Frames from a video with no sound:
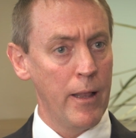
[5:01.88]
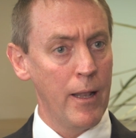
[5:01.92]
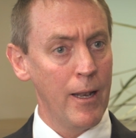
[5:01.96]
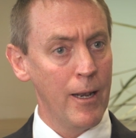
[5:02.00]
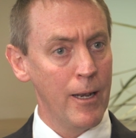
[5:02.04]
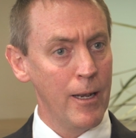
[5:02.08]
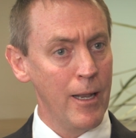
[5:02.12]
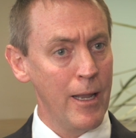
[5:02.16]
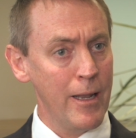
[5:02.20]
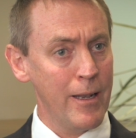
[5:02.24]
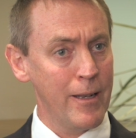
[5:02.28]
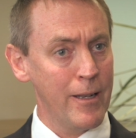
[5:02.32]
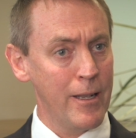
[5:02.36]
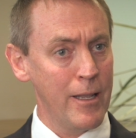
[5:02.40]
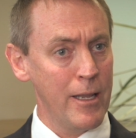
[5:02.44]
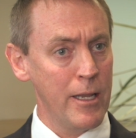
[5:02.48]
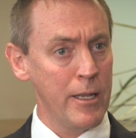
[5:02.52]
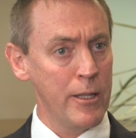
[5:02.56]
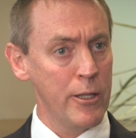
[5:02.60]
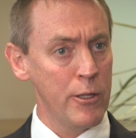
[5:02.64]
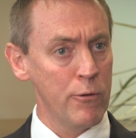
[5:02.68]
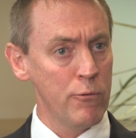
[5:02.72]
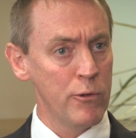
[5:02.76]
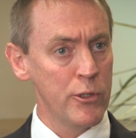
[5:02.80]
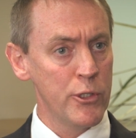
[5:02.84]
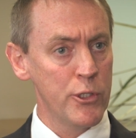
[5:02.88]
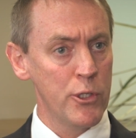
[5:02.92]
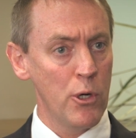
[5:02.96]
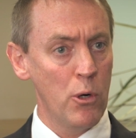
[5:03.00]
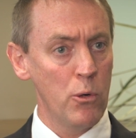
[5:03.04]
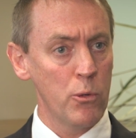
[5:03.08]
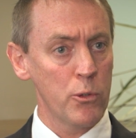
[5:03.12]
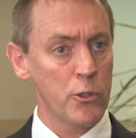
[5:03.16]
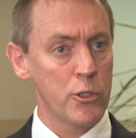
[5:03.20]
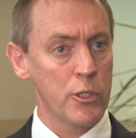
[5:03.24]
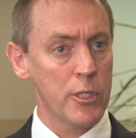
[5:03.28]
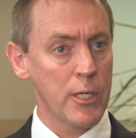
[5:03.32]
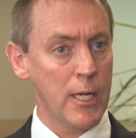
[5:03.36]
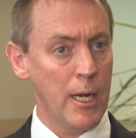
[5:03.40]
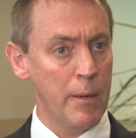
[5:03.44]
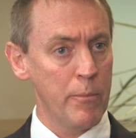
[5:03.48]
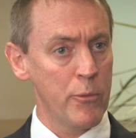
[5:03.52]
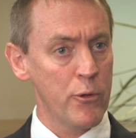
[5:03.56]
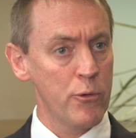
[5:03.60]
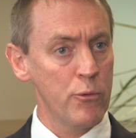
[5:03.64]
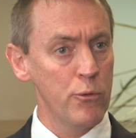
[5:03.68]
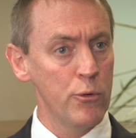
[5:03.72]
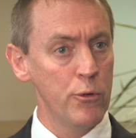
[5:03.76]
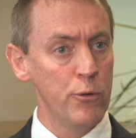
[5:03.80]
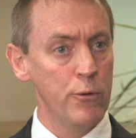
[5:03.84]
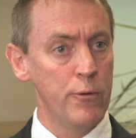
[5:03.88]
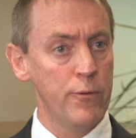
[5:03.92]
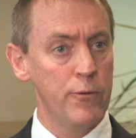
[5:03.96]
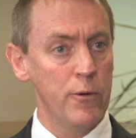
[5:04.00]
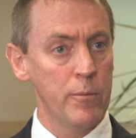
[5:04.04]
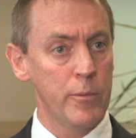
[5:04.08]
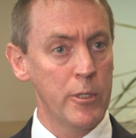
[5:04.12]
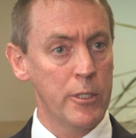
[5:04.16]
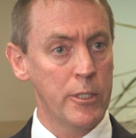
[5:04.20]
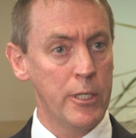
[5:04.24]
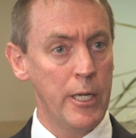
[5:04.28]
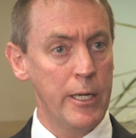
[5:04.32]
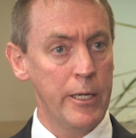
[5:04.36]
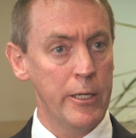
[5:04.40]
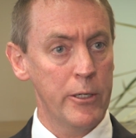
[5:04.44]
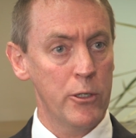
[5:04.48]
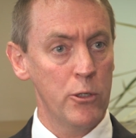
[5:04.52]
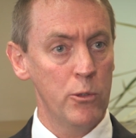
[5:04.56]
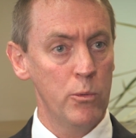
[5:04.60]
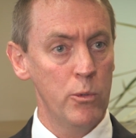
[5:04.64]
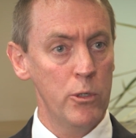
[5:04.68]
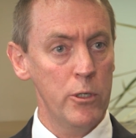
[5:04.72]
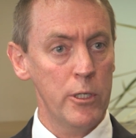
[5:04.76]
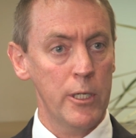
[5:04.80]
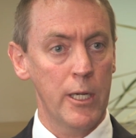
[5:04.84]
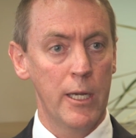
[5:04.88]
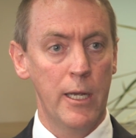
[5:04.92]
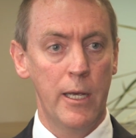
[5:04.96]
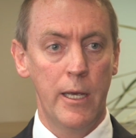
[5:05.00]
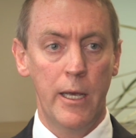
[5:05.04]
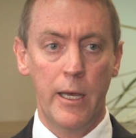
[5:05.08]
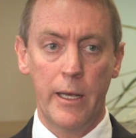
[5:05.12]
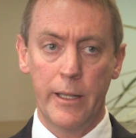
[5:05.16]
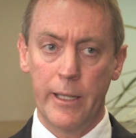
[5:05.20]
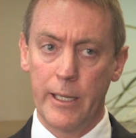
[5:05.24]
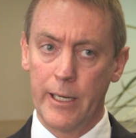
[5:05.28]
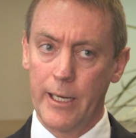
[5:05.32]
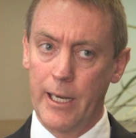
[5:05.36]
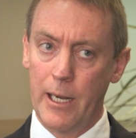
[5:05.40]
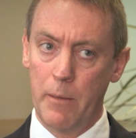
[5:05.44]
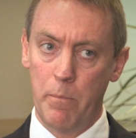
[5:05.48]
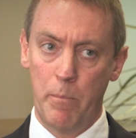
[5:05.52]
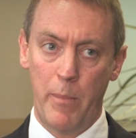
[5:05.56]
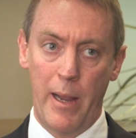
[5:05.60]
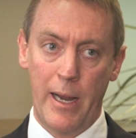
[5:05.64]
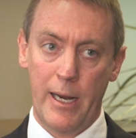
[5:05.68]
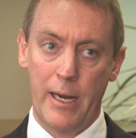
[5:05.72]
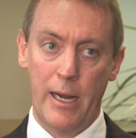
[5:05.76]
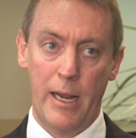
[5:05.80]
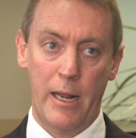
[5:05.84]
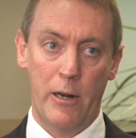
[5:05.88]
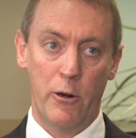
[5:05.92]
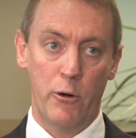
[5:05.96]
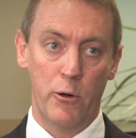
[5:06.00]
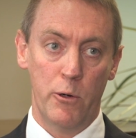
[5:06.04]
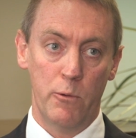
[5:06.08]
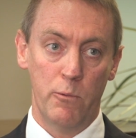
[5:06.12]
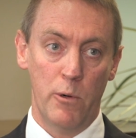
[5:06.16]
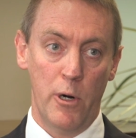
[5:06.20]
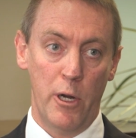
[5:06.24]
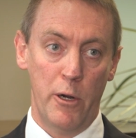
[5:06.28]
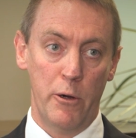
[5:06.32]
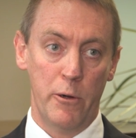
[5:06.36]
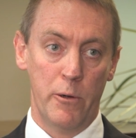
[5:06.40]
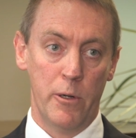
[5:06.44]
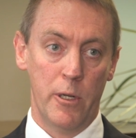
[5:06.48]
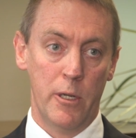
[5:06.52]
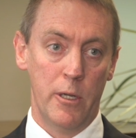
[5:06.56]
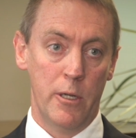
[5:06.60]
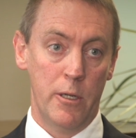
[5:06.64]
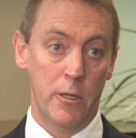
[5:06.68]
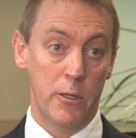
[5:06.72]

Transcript: Let then the results come through from the technical work and then get back out on the road